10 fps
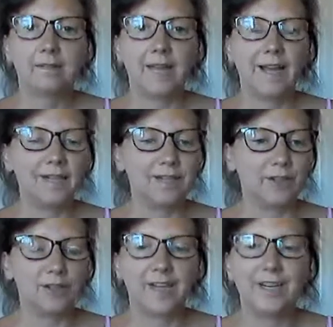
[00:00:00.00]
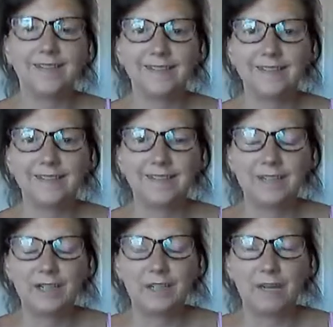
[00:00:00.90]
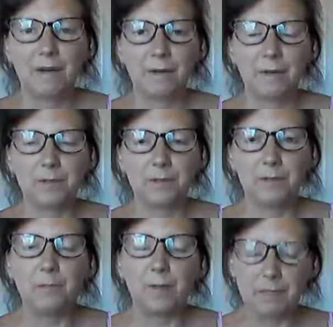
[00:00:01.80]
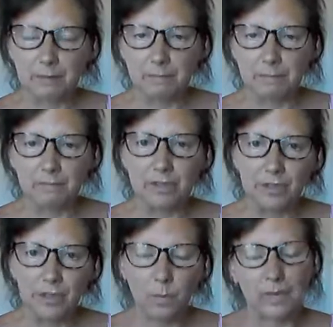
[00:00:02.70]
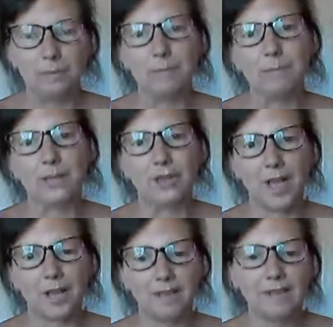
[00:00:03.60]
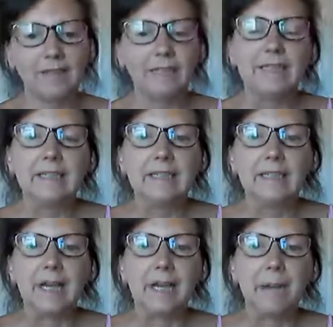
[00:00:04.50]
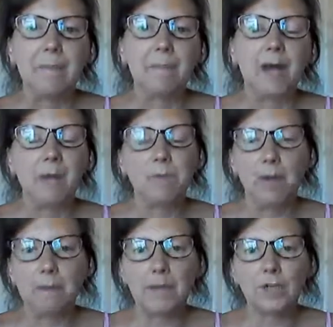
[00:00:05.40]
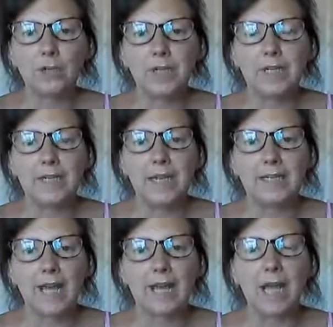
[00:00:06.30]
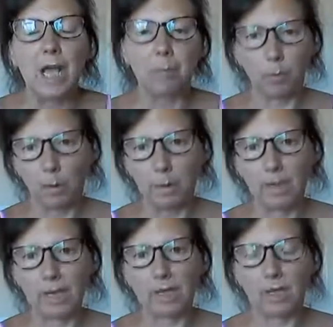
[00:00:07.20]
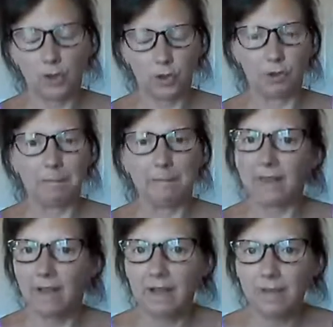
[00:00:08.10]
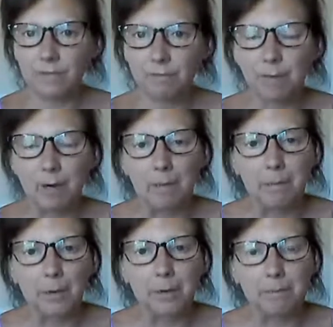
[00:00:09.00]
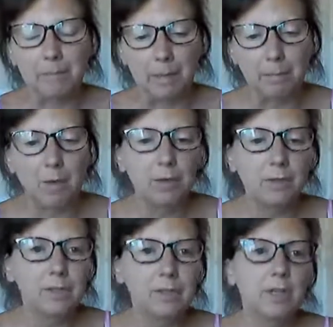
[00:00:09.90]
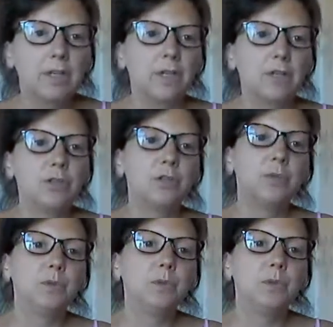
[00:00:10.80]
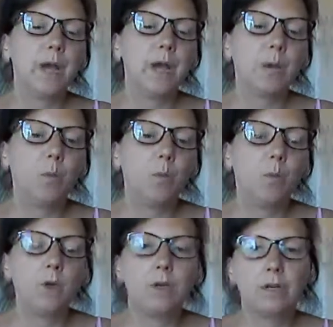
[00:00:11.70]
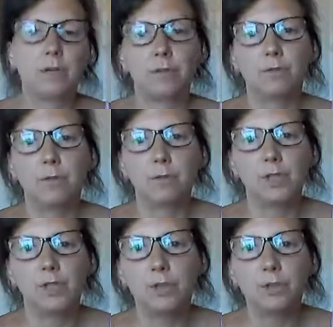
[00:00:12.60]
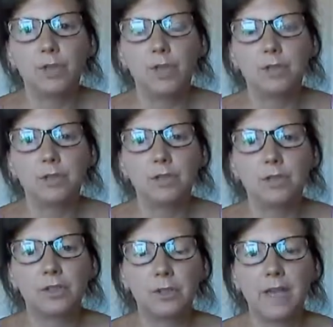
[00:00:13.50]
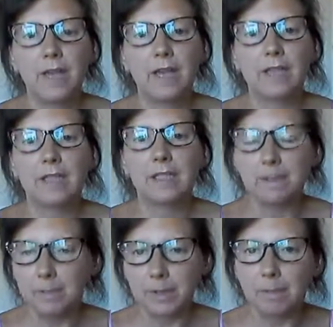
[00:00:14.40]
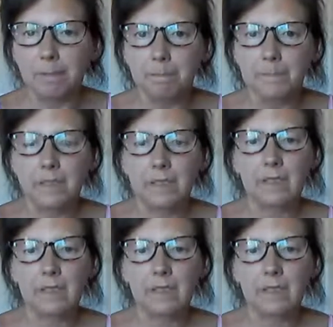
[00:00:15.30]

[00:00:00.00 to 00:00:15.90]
Hi, it's Andrea. How are you all doing? Welcome to my video, welcome to my channel. I'm Andrea and I help women during midlife, perimenopause and menopause to work through solutions to their symptoms